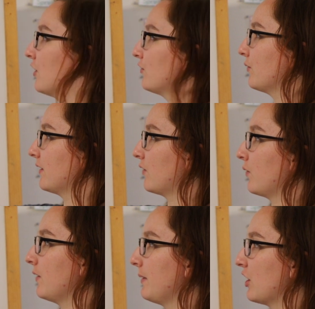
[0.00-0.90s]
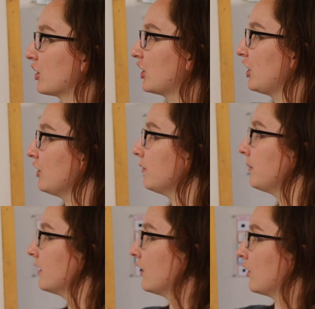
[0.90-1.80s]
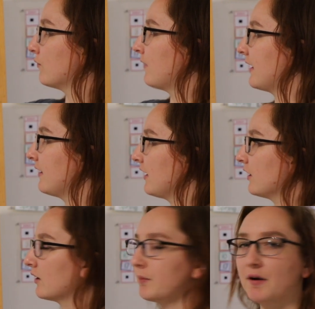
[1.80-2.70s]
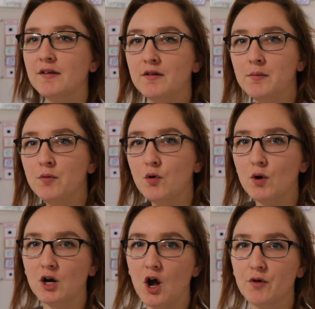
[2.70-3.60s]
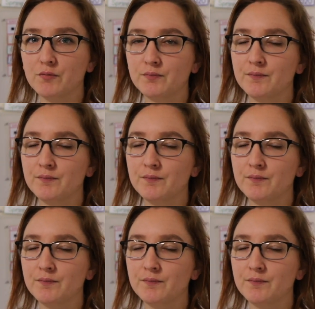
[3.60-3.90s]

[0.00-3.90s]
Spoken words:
So is it going to be our cube, rectangular prism, or cone?